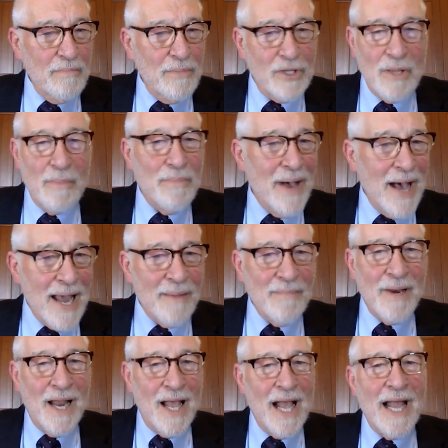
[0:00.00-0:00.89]
But the
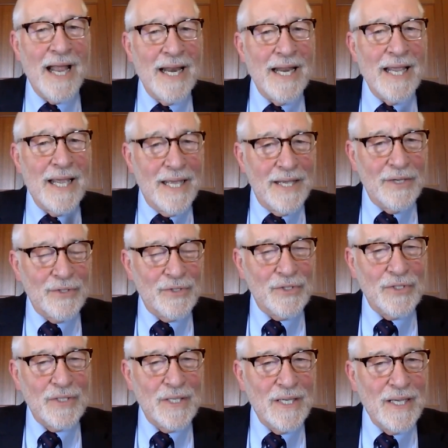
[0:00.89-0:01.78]
bottom line
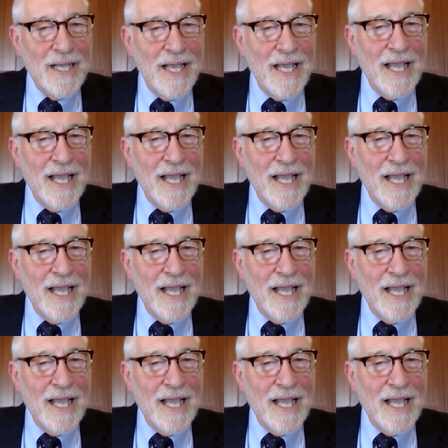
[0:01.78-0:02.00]
is